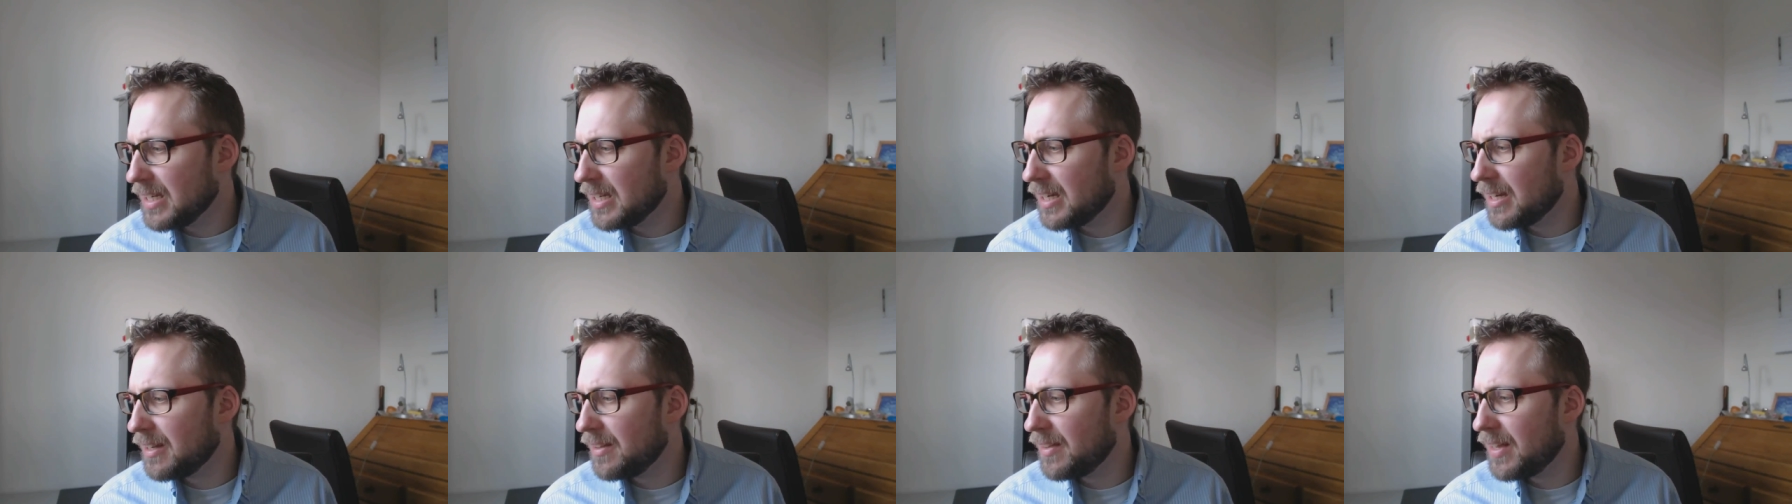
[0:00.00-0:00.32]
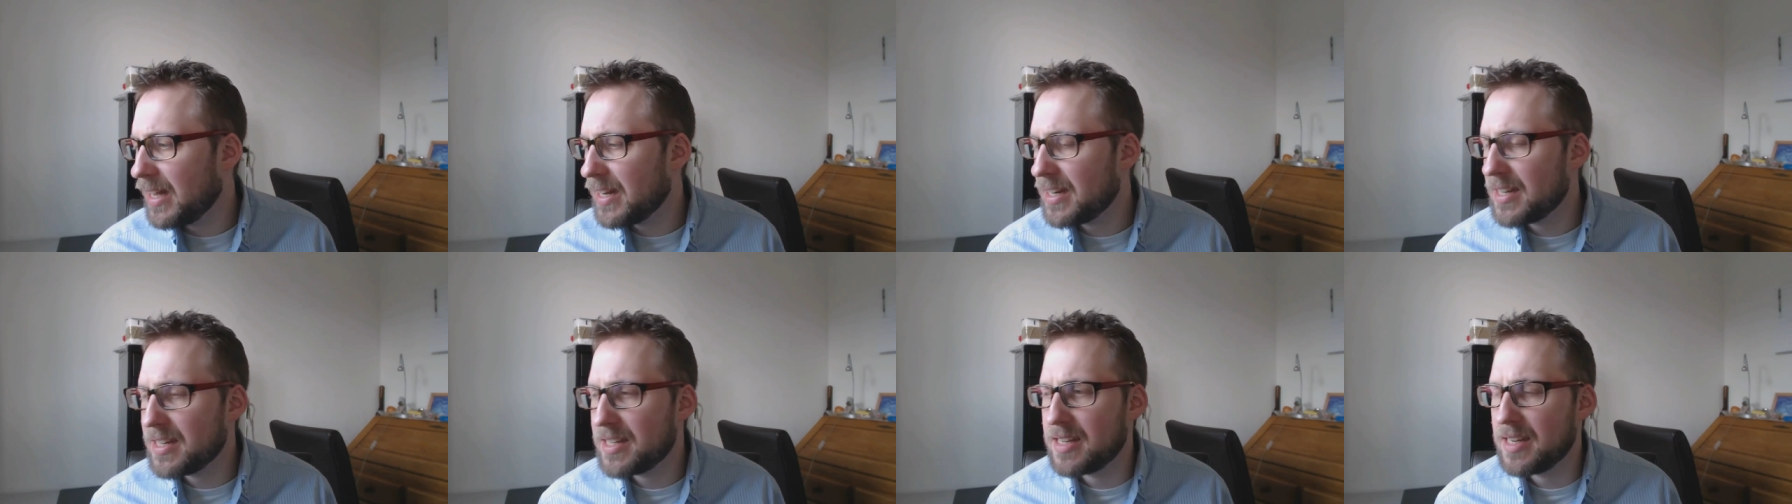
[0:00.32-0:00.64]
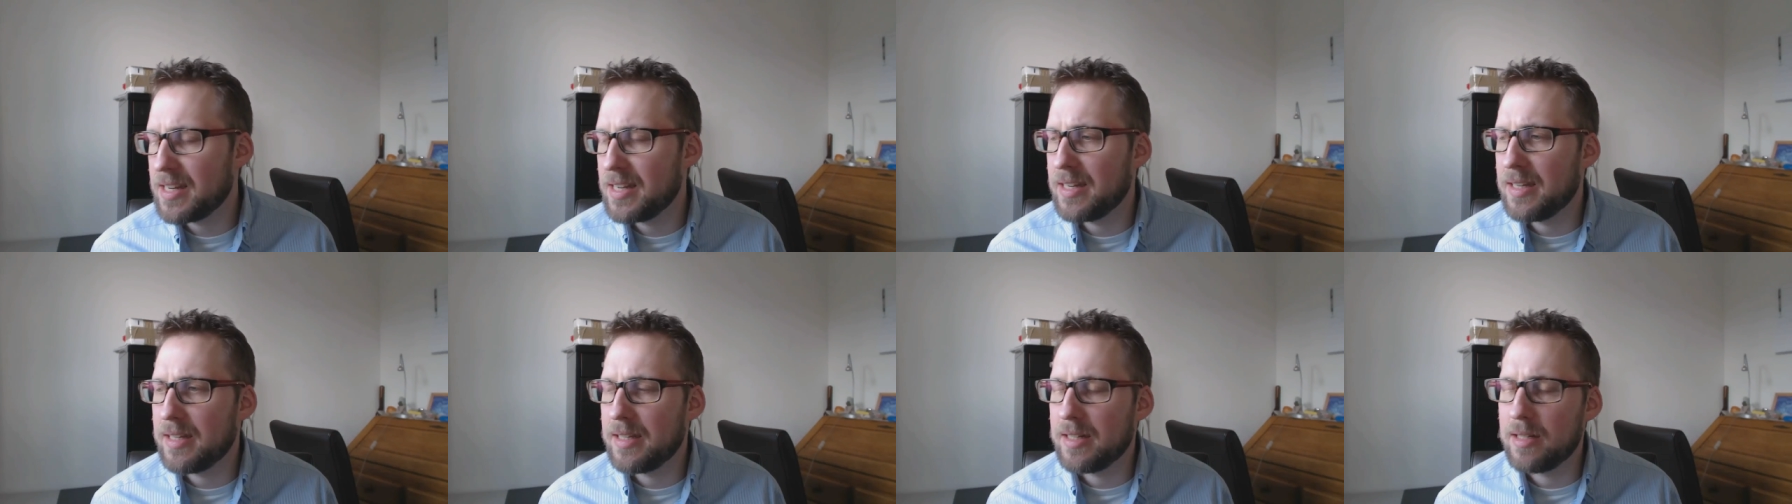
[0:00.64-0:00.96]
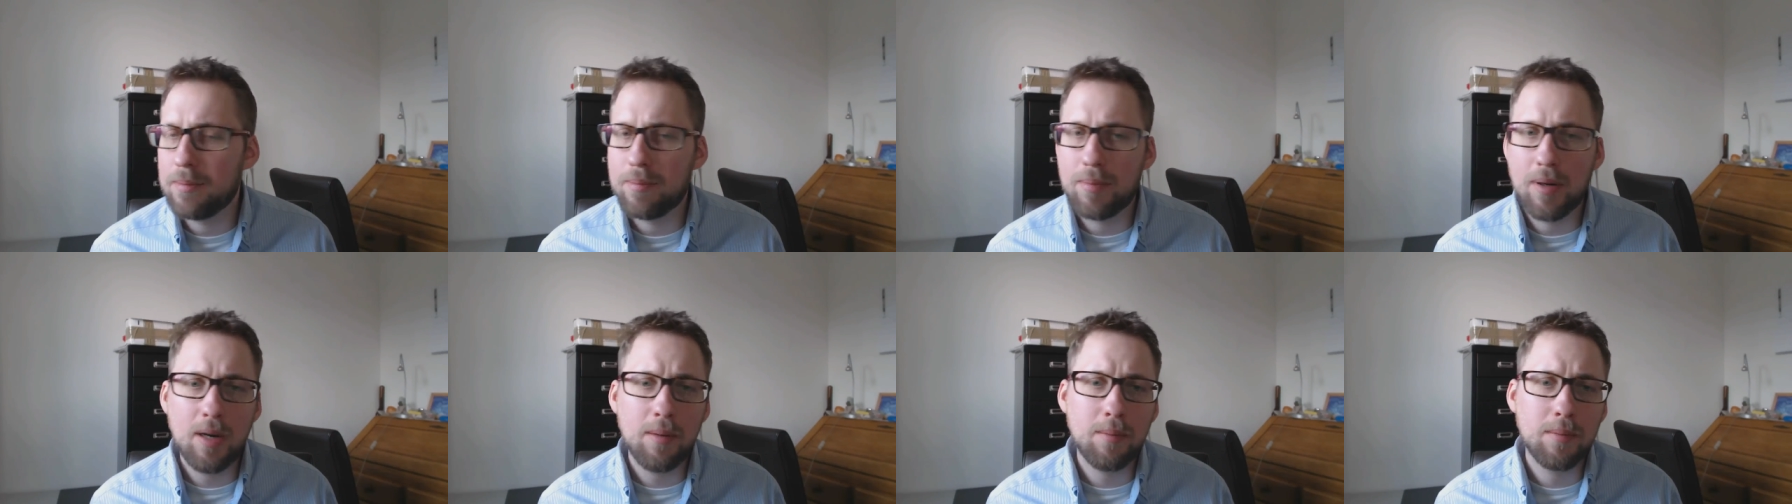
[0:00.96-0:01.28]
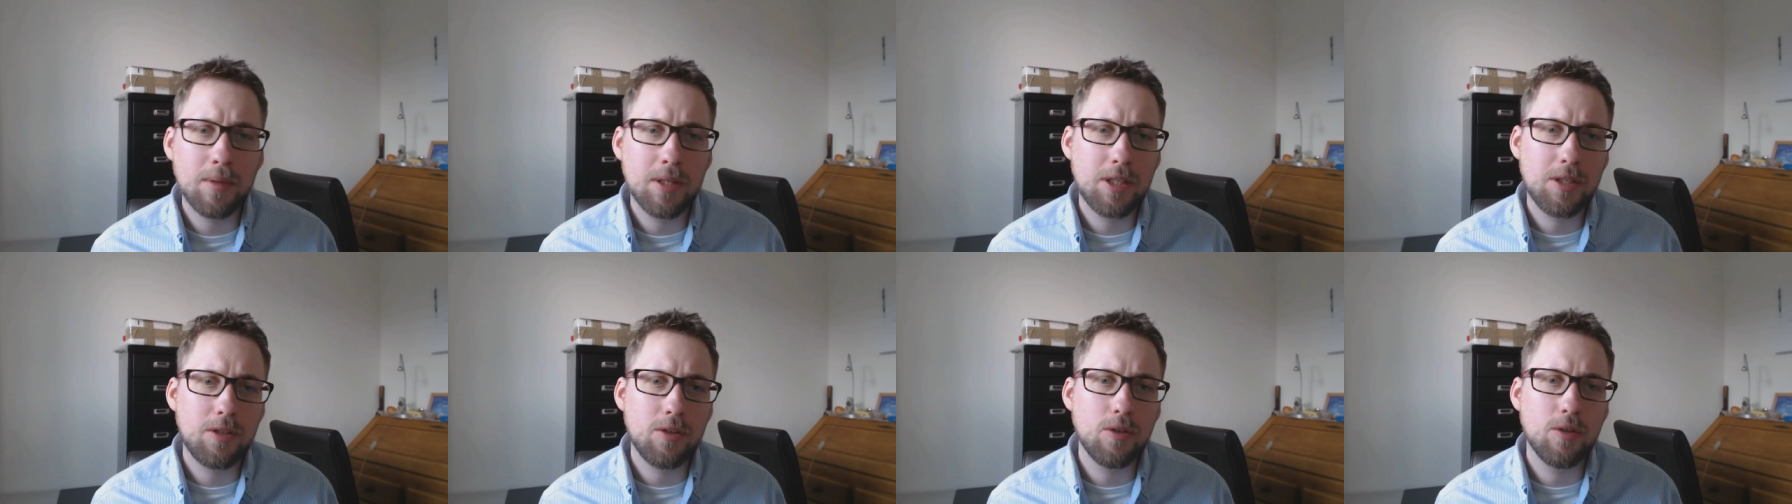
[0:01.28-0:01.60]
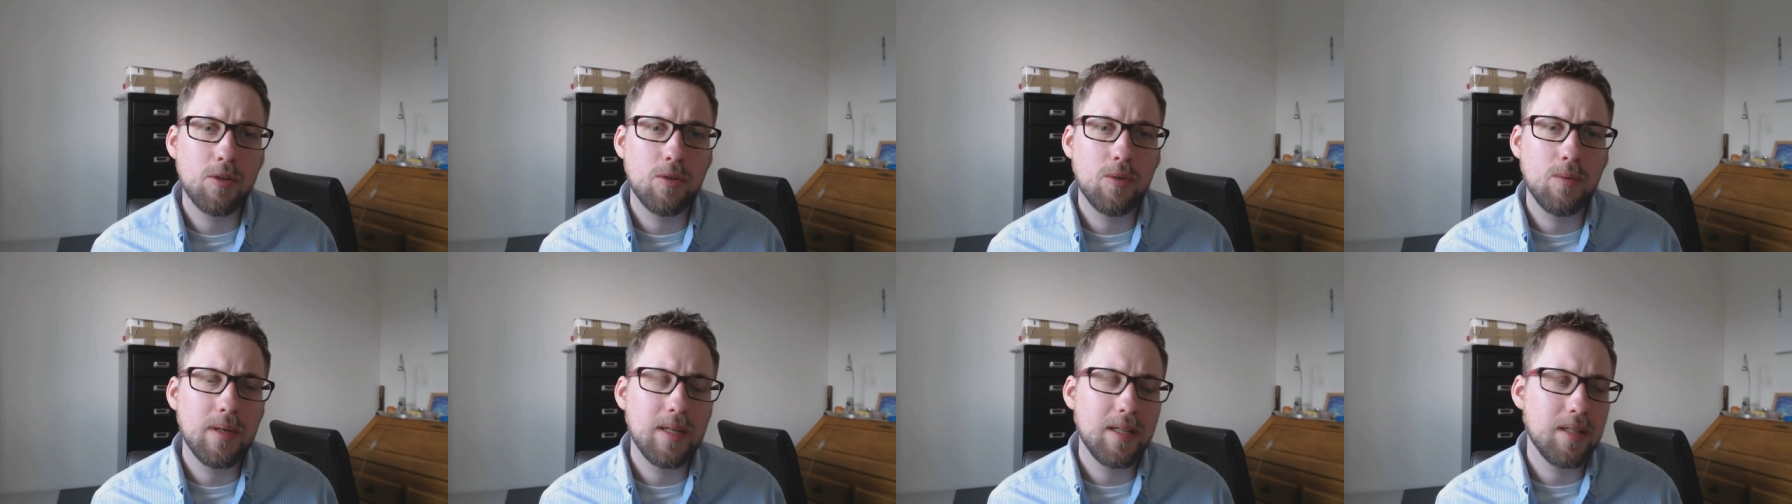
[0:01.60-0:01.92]
uh, that is a, a, department
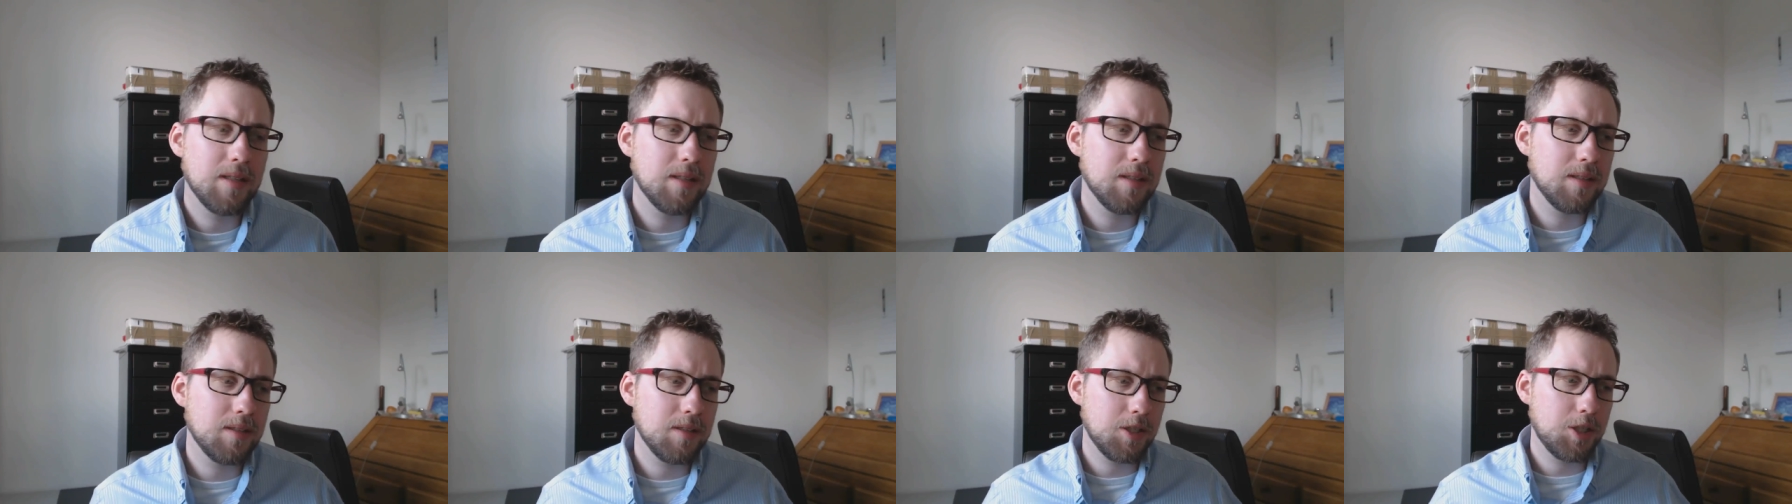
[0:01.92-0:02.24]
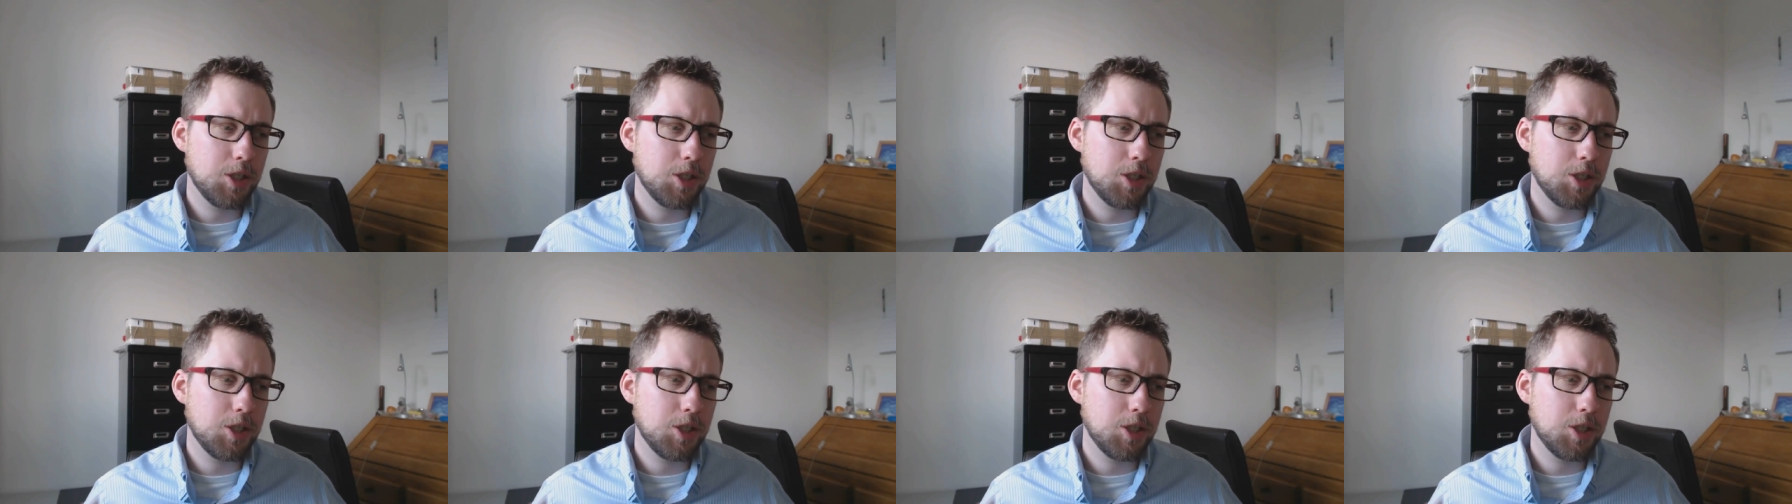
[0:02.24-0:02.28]
store where the,